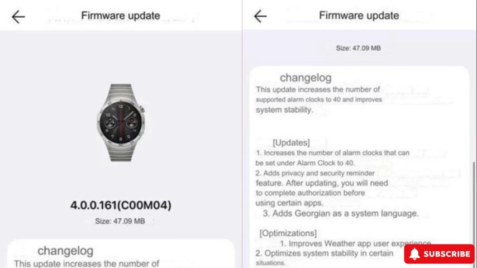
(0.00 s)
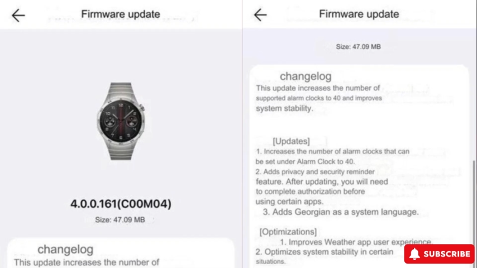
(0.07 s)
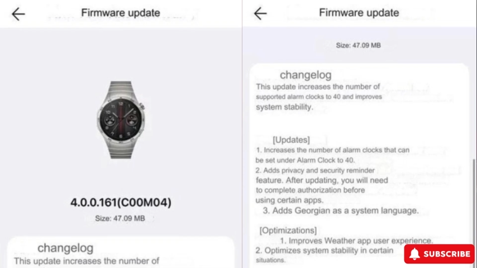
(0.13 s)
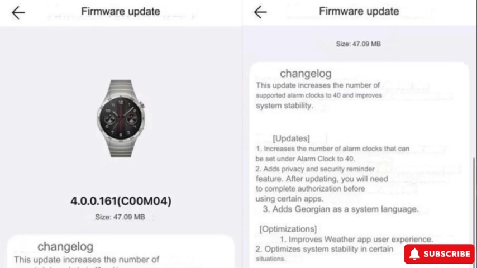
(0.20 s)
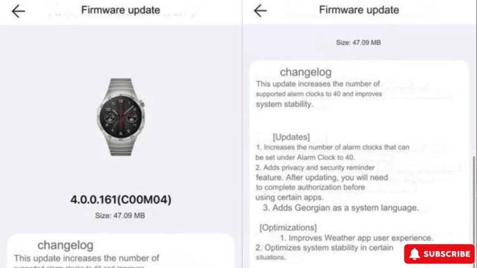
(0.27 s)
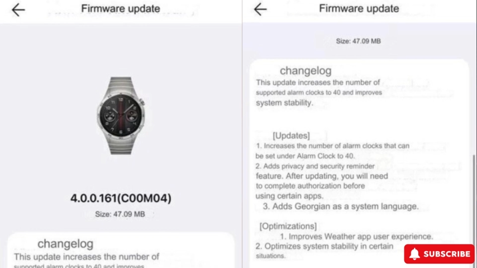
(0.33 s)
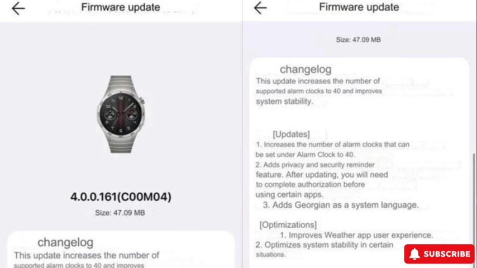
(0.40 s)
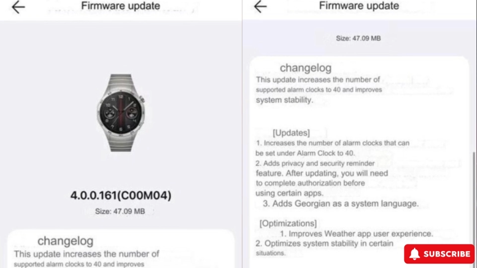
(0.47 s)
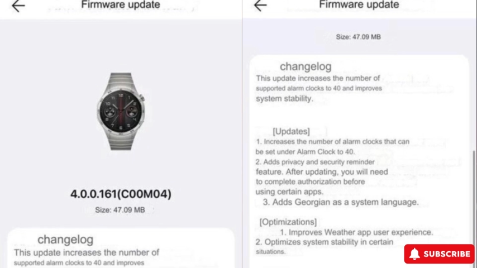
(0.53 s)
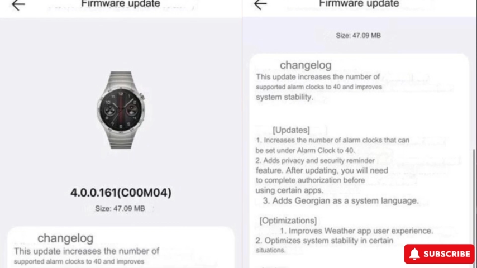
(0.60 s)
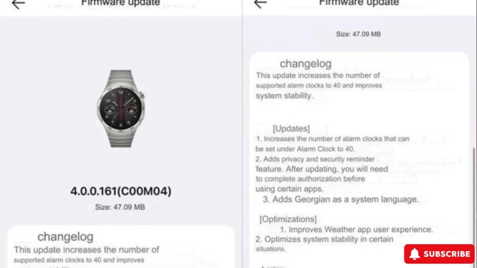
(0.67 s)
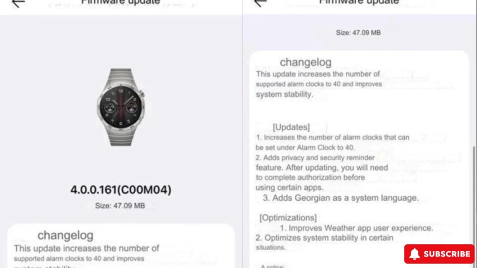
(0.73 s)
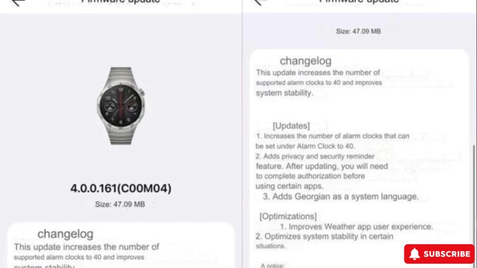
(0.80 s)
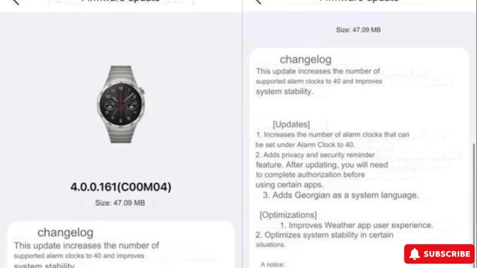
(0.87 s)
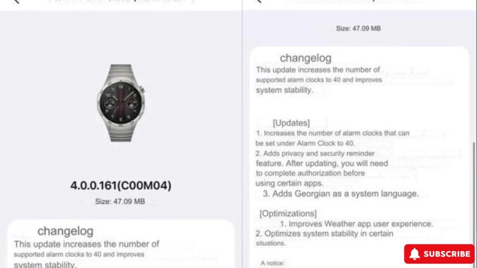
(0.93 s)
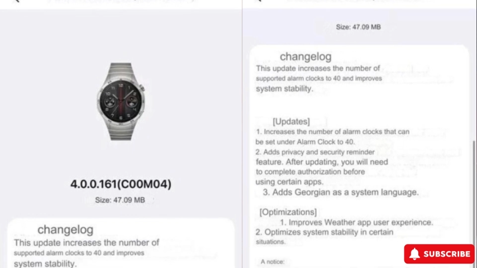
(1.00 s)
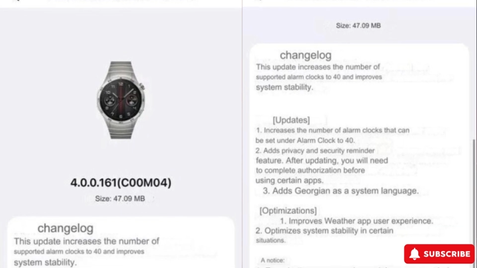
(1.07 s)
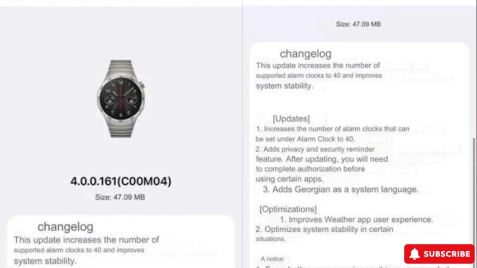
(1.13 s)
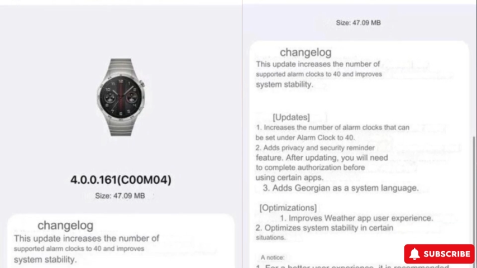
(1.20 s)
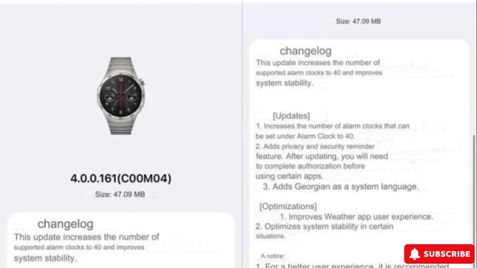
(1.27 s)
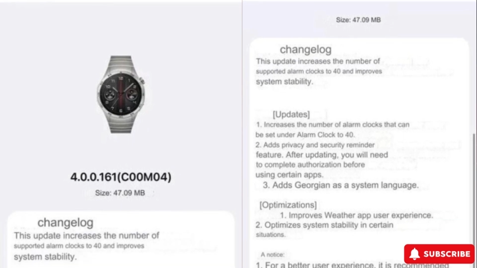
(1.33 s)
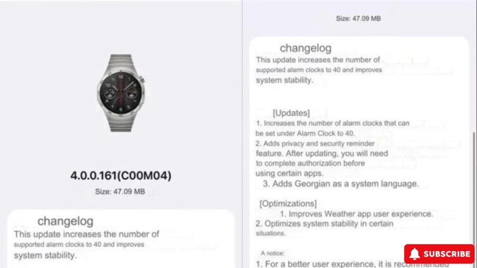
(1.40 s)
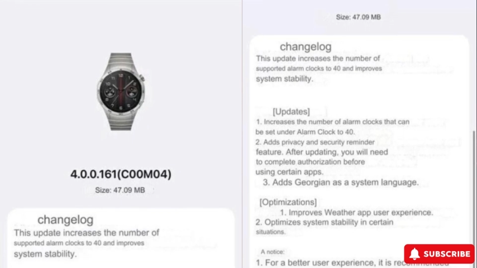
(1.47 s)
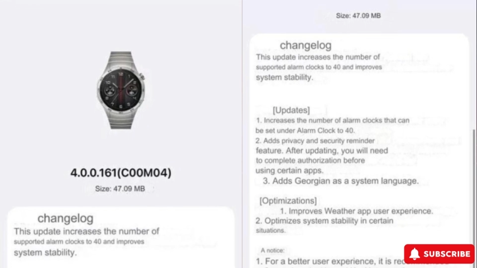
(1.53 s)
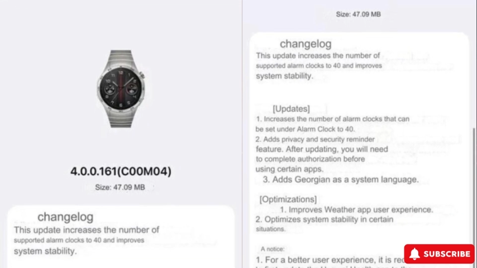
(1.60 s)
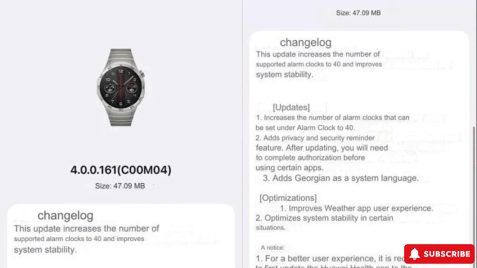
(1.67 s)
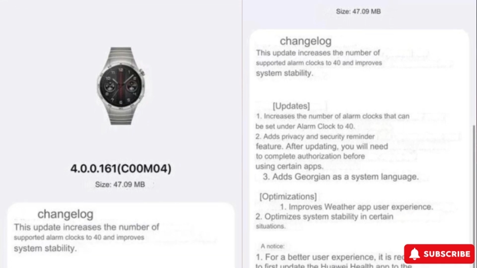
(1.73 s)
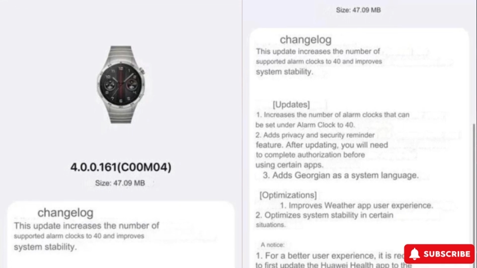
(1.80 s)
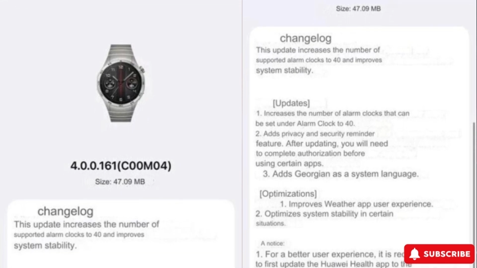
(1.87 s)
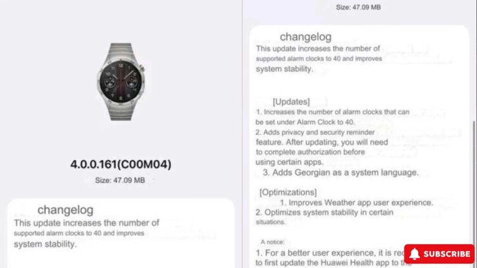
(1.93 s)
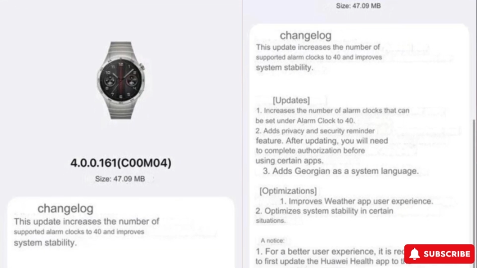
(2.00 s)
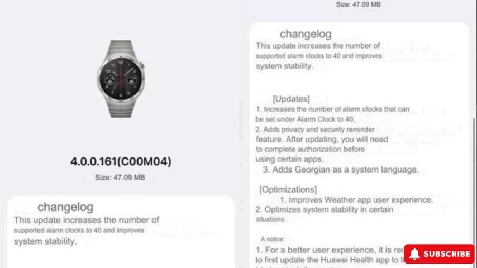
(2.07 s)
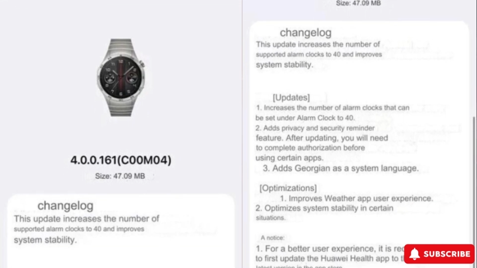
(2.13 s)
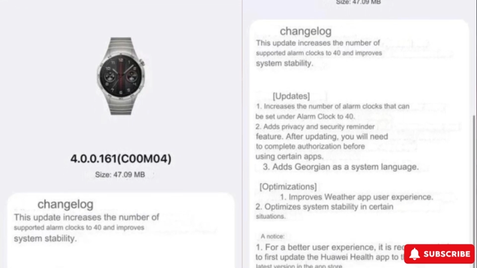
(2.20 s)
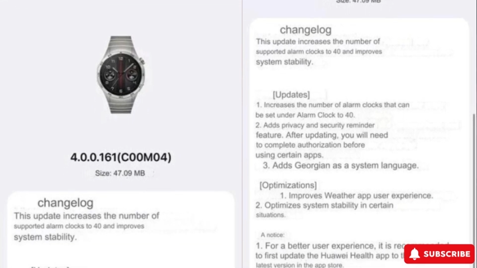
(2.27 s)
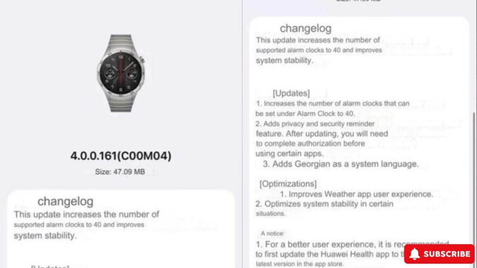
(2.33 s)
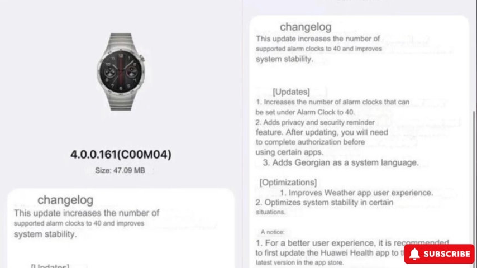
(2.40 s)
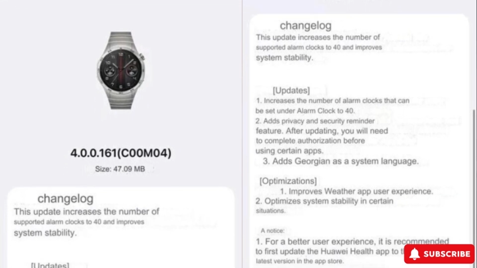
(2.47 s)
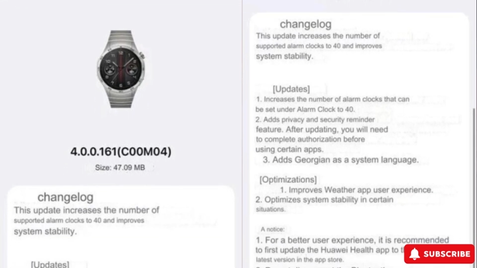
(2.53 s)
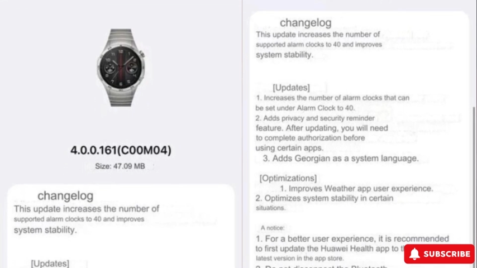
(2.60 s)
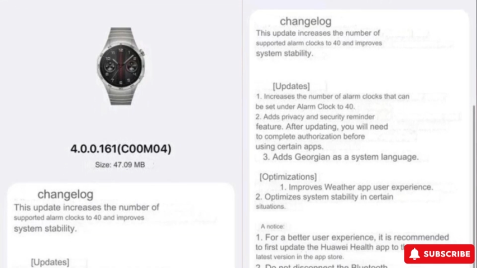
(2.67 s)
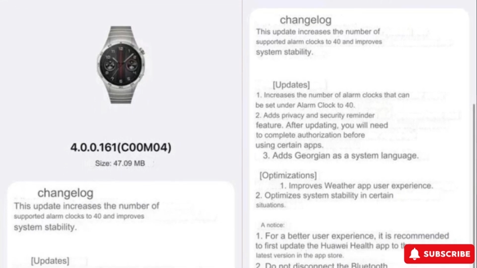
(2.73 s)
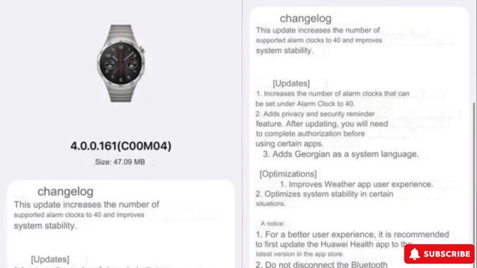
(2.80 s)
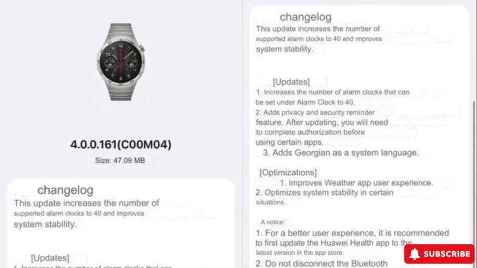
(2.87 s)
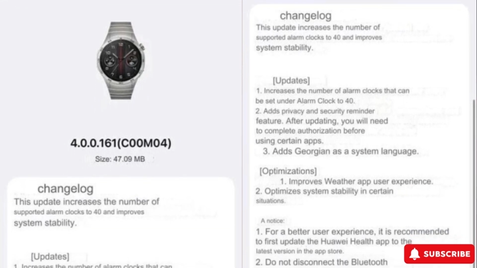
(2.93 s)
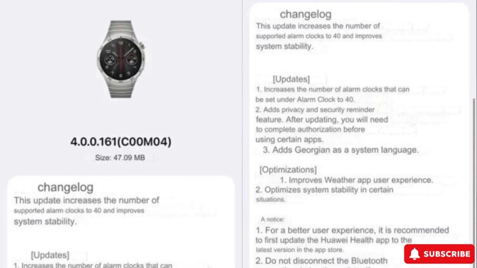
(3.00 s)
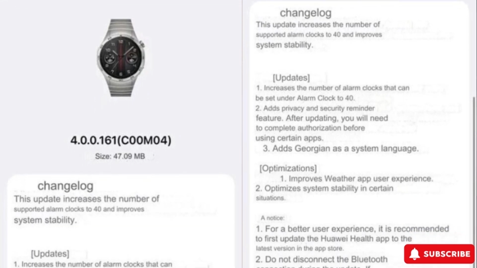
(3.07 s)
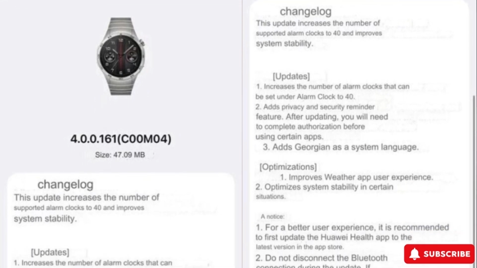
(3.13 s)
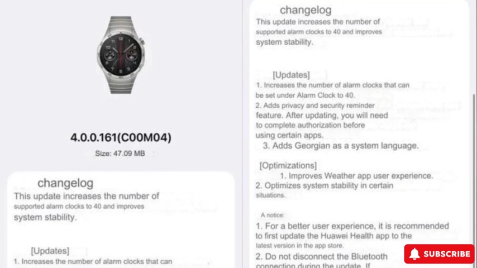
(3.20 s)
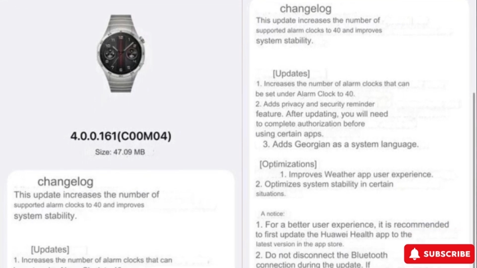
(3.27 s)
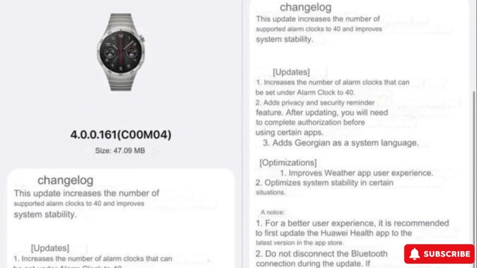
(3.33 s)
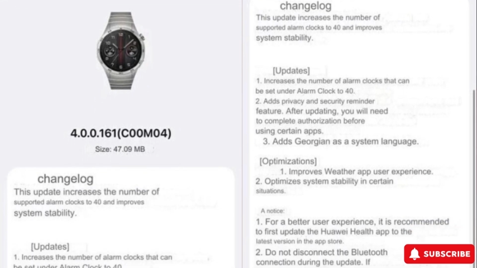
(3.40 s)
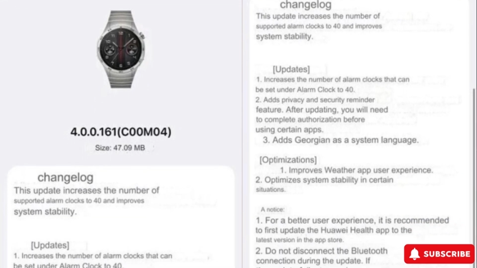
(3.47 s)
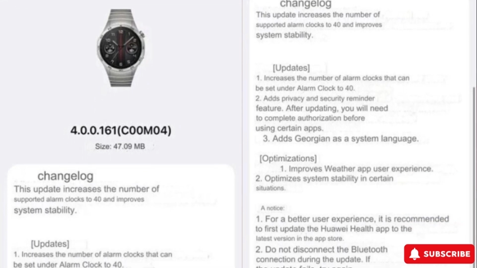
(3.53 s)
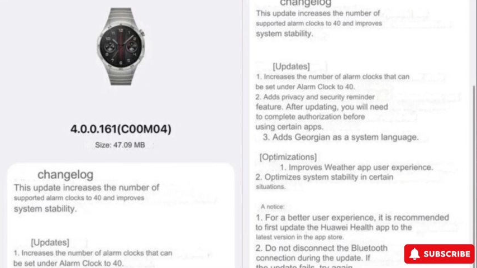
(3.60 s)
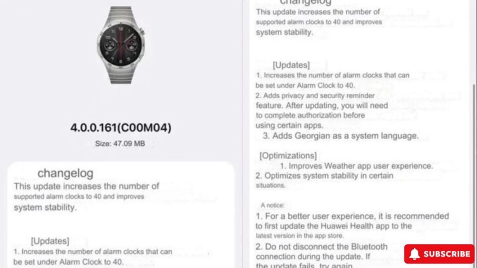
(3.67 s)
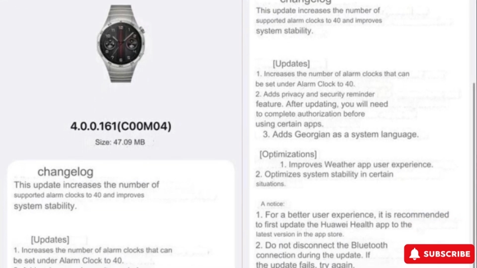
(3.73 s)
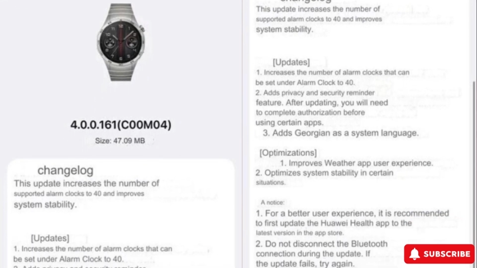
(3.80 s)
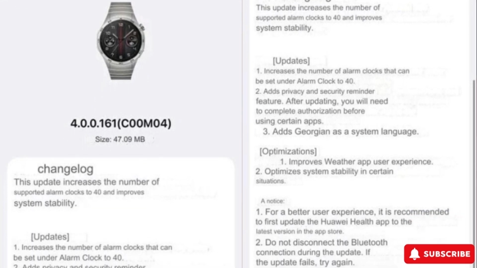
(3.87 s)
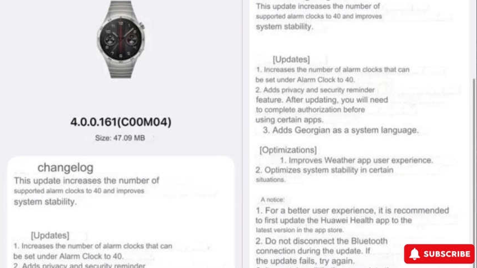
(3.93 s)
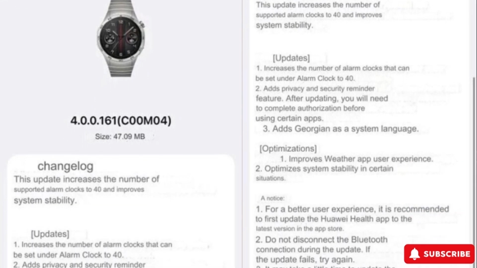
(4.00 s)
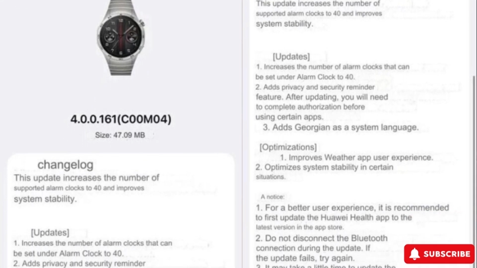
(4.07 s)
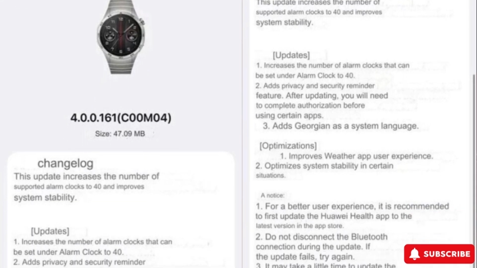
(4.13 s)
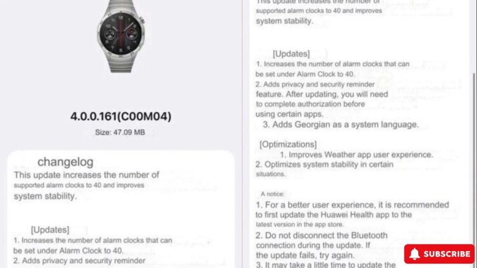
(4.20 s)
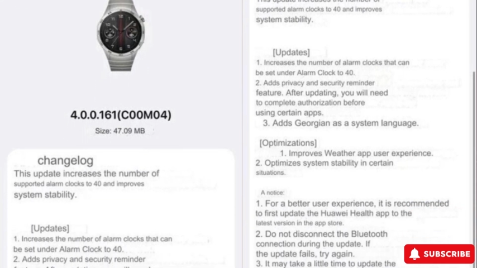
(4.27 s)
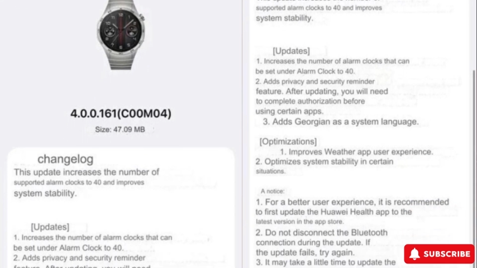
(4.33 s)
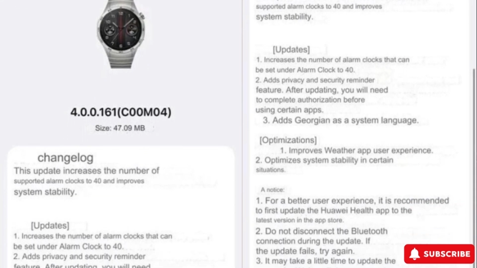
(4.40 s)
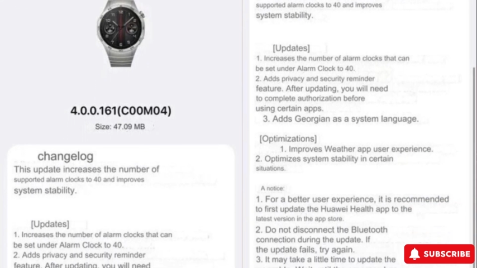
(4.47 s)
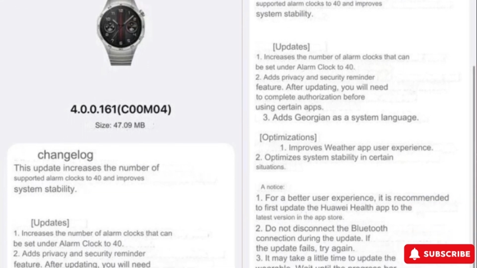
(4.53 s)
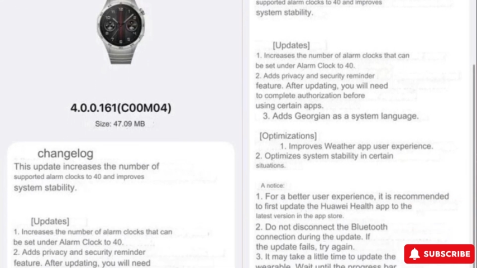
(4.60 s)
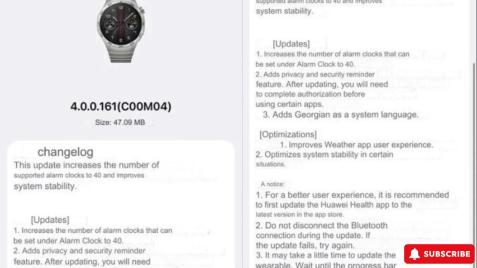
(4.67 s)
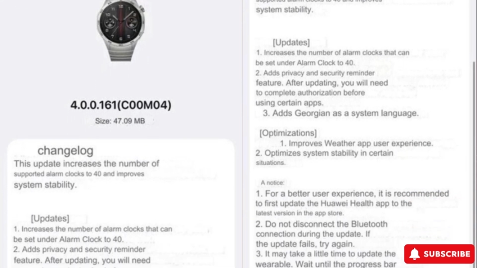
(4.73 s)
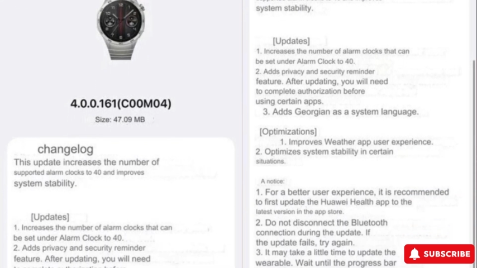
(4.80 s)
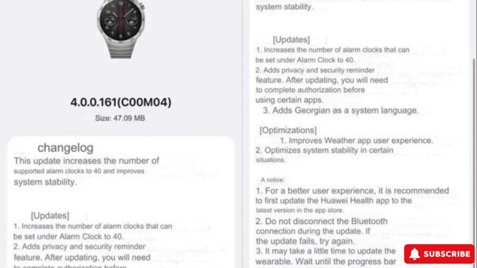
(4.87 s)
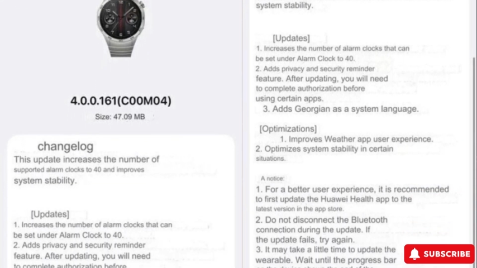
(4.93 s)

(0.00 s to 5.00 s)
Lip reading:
No face is visible, so there are no lips to read.